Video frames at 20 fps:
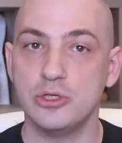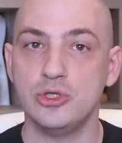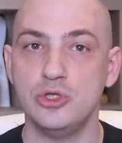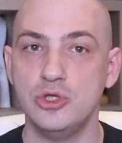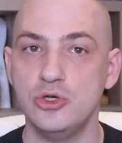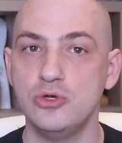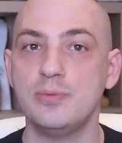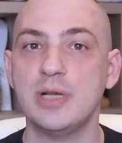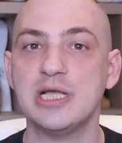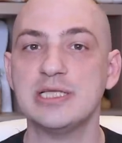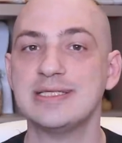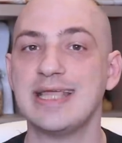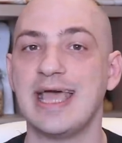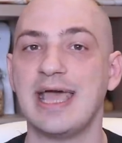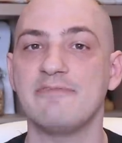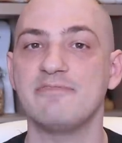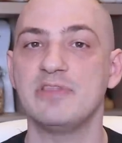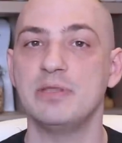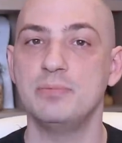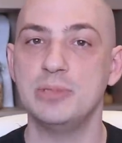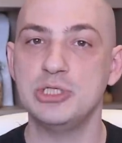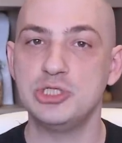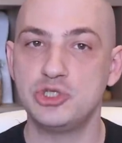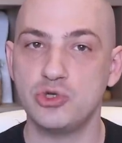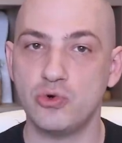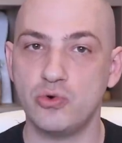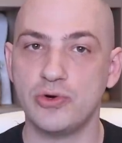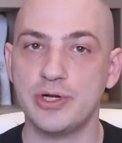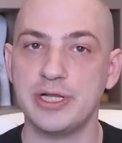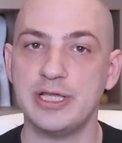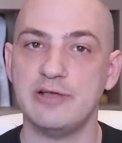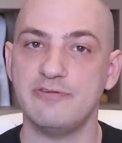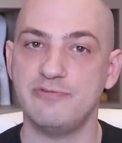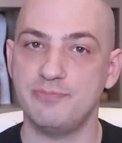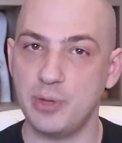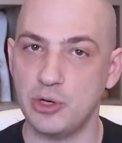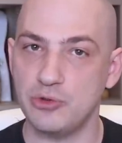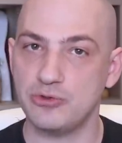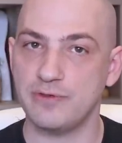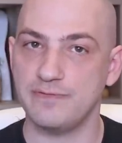you must have the majority
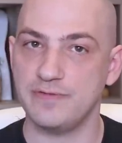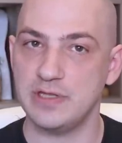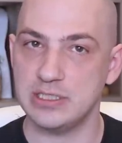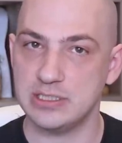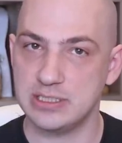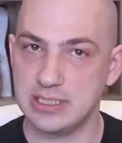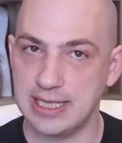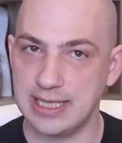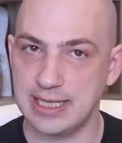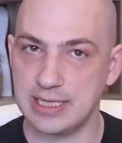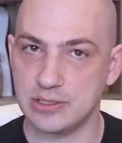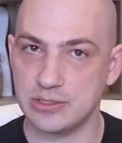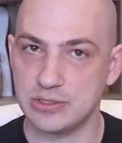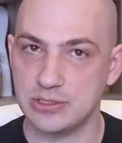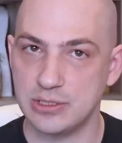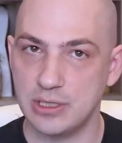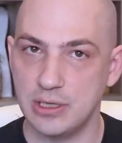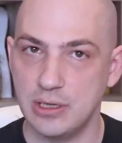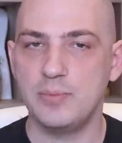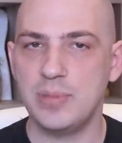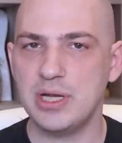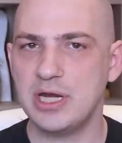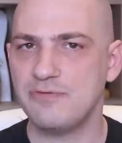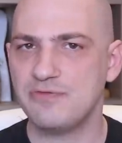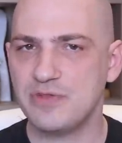of both of these things. But